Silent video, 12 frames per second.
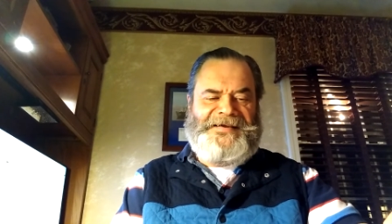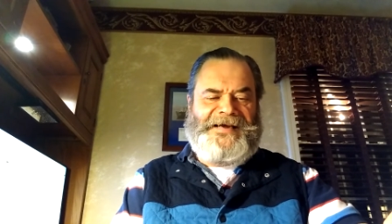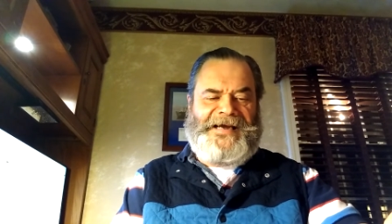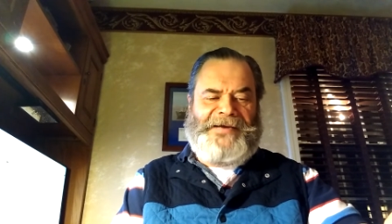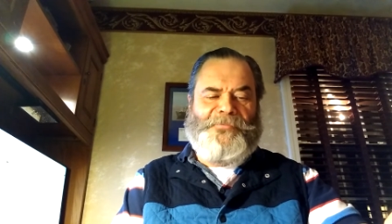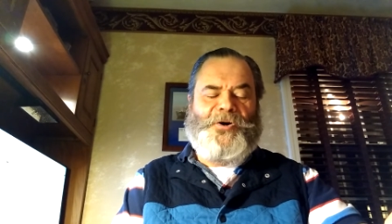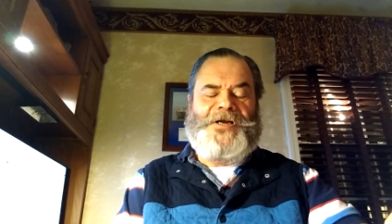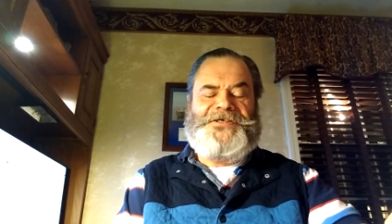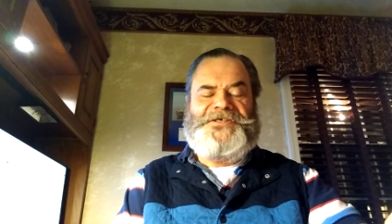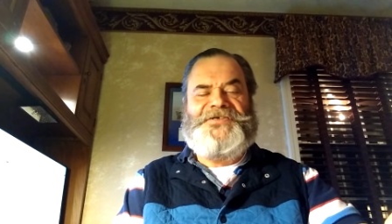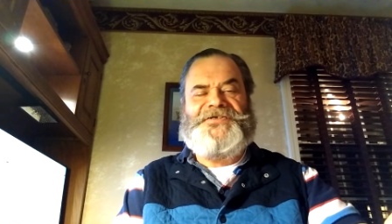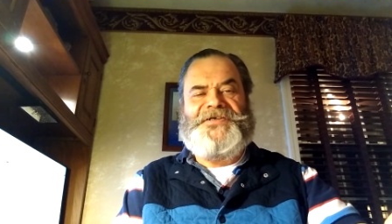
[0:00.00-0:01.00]
I
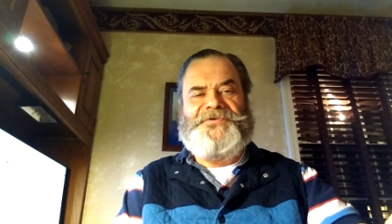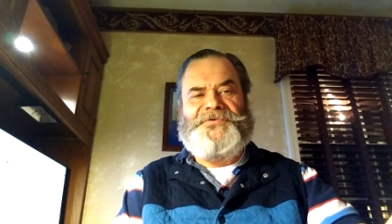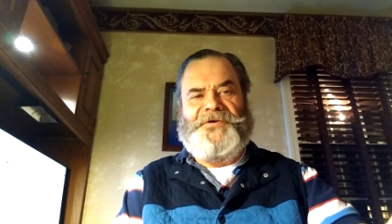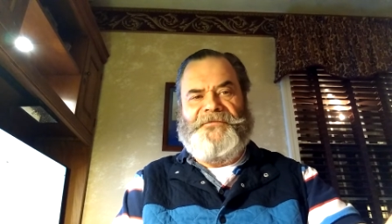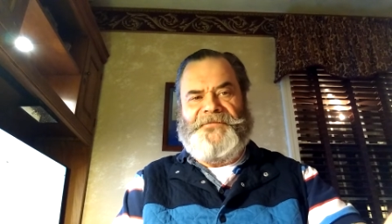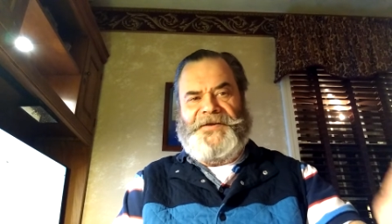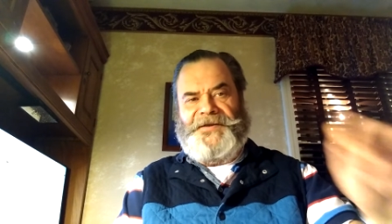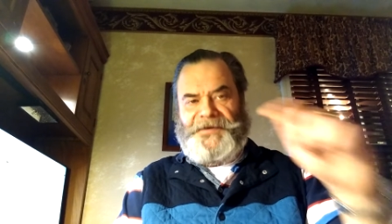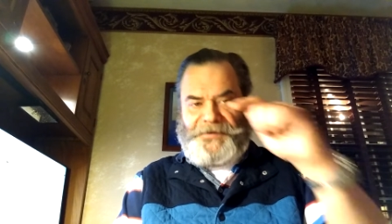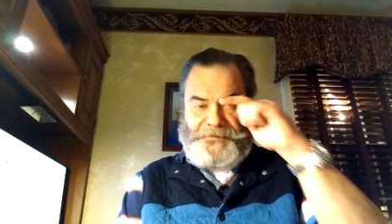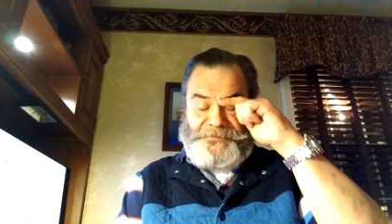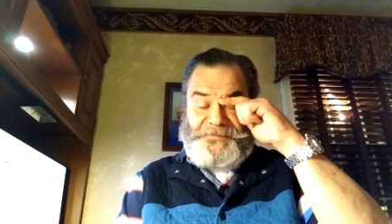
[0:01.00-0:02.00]
watched his intro
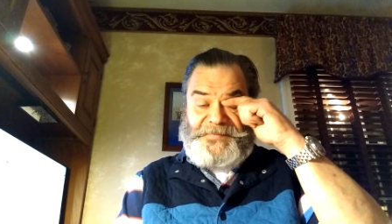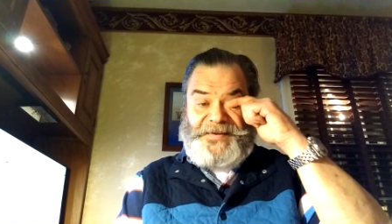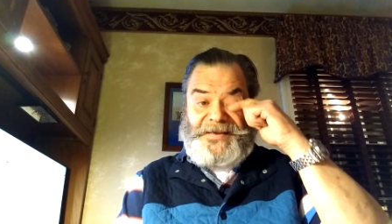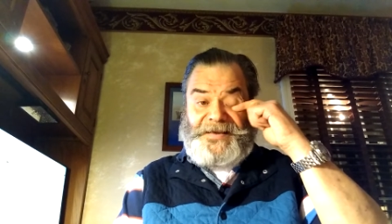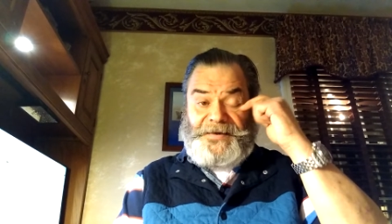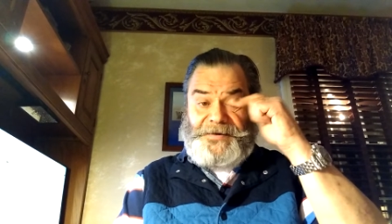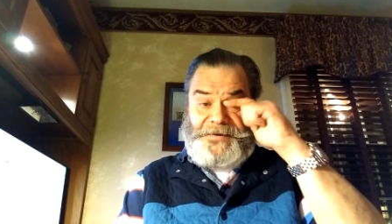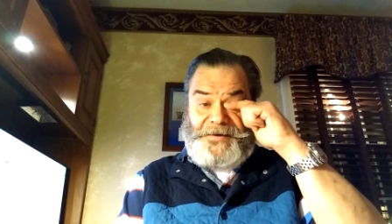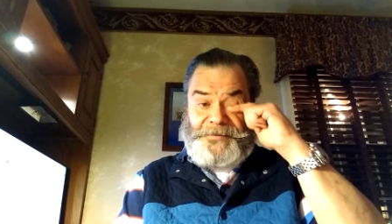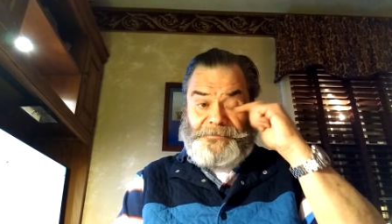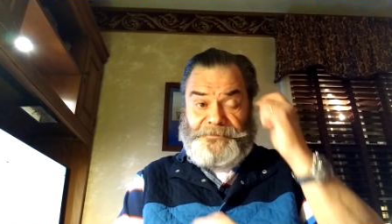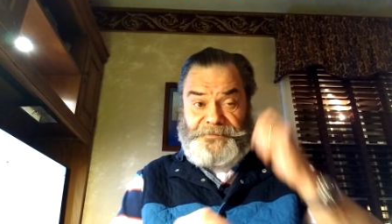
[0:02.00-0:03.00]
video, and
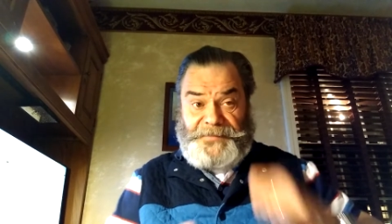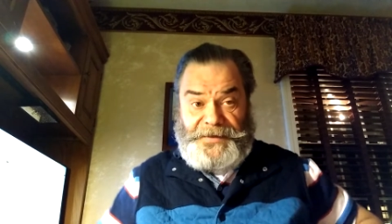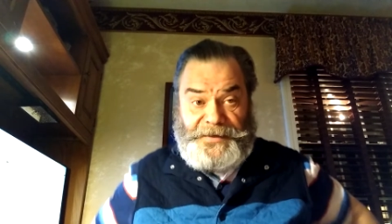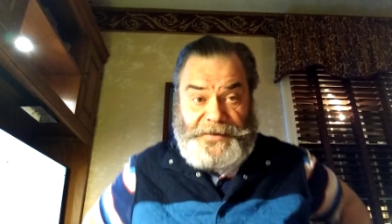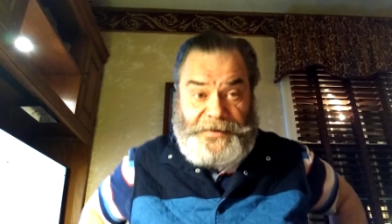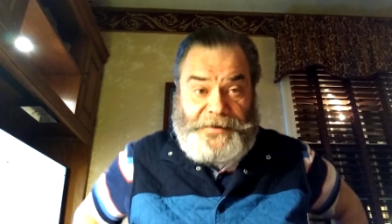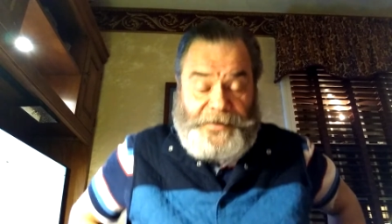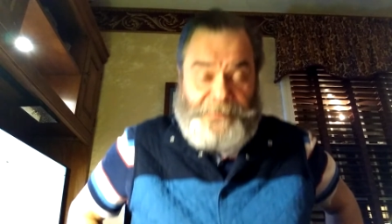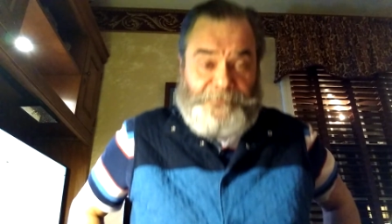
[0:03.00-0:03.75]
he